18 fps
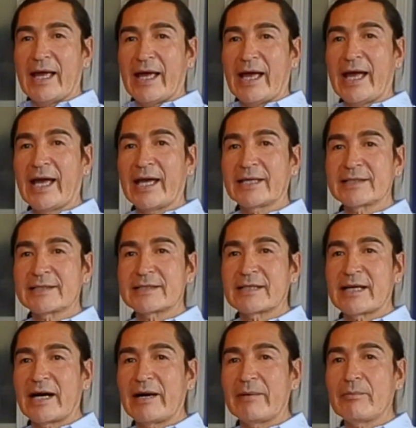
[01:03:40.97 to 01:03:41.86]
And
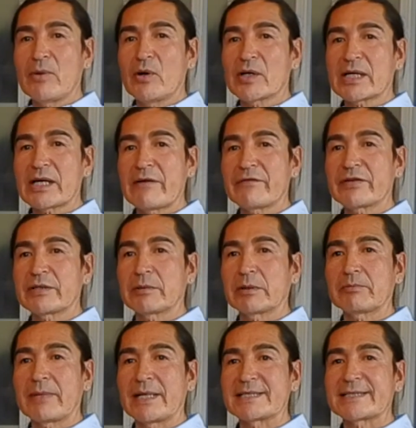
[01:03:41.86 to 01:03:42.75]
I'm more
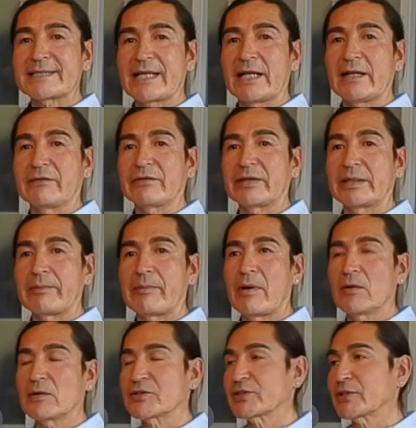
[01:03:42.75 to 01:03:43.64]
comfortable myself, and I'm
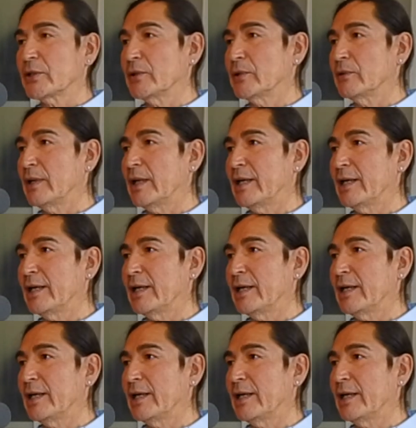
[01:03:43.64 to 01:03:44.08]
also